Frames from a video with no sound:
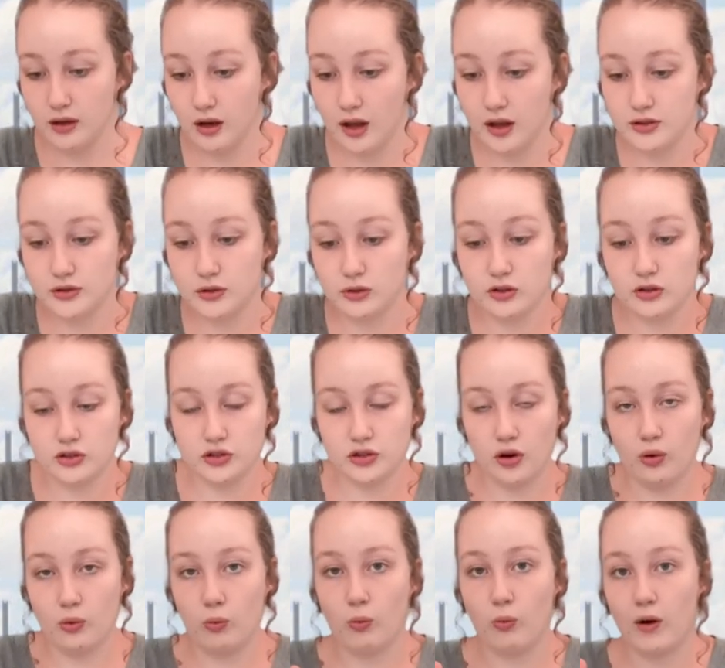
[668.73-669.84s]
So there's
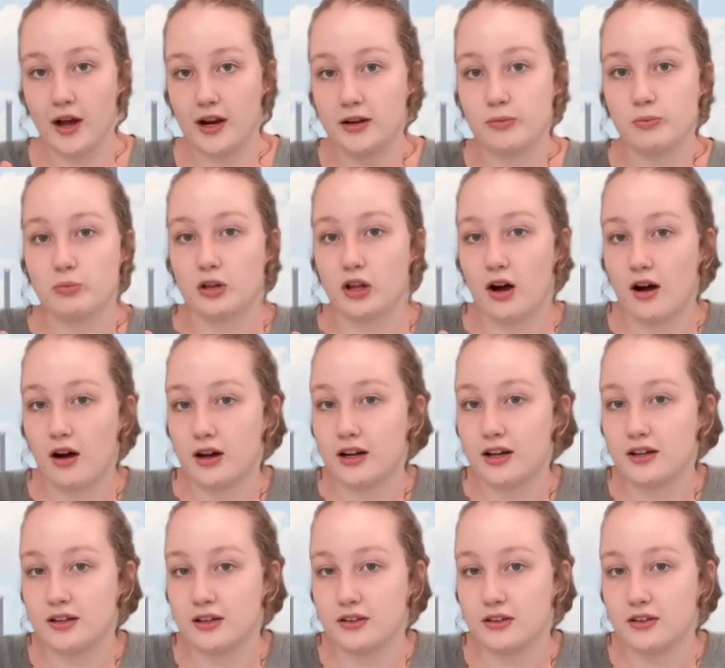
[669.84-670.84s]
no 1 block,